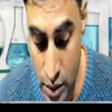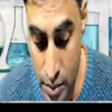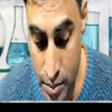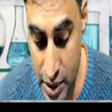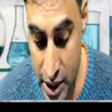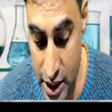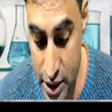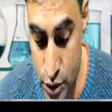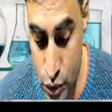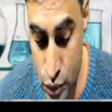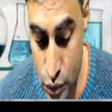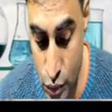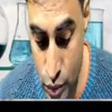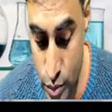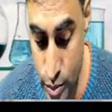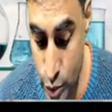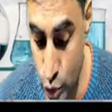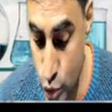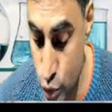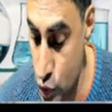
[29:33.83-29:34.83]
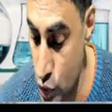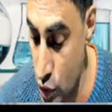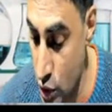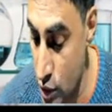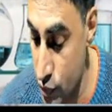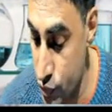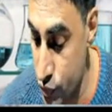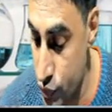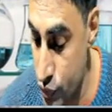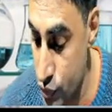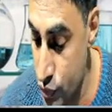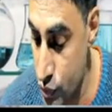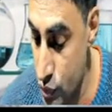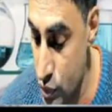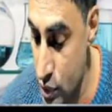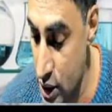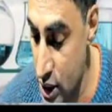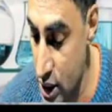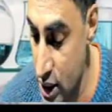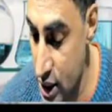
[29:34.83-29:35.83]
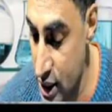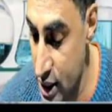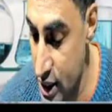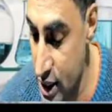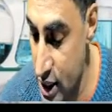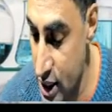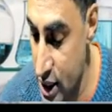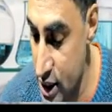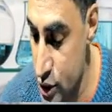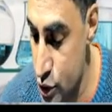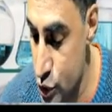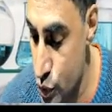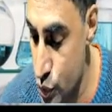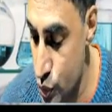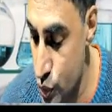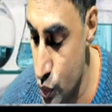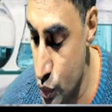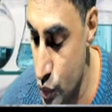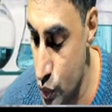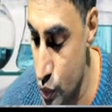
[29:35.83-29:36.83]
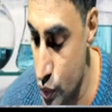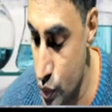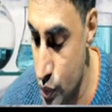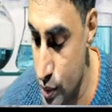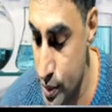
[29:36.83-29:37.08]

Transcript: plus 2 moles of H2O.